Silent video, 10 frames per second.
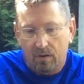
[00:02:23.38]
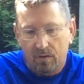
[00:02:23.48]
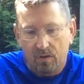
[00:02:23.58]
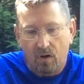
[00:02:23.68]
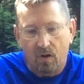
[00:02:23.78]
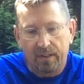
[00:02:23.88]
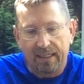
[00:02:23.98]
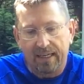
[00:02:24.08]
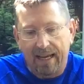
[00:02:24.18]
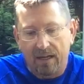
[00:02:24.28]
So all I
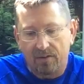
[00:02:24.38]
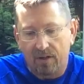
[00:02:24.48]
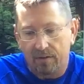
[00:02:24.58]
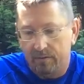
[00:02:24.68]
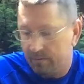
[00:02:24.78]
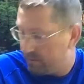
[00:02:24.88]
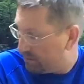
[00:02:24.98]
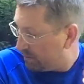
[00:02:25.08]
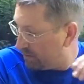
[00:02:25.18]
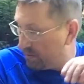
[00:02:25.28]
need now is a
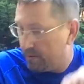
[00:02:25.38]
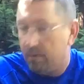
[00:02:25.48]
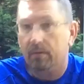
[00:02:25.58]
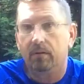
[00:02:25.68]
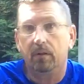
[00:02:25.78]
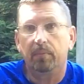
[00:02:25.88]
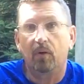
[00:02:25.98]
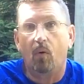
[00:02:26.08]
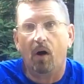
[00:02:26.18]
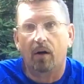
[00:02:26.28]
little bit
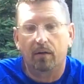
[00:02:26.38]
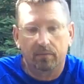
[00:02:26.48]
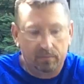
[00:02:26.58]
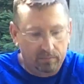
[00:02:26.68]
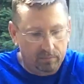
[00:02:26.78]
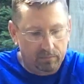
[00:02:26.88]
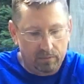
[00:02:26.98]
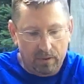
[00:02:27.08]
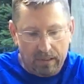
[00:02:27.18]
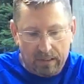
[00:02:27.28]
of water.
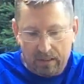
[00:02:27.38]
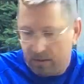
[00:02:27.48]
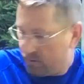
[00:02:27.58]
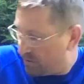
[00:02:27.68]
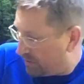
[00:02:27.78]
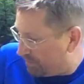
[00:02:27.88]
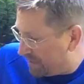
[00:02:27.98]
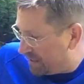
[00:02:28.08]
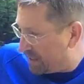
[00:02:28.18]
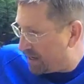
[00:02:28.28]
So let
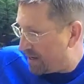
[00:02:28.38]
me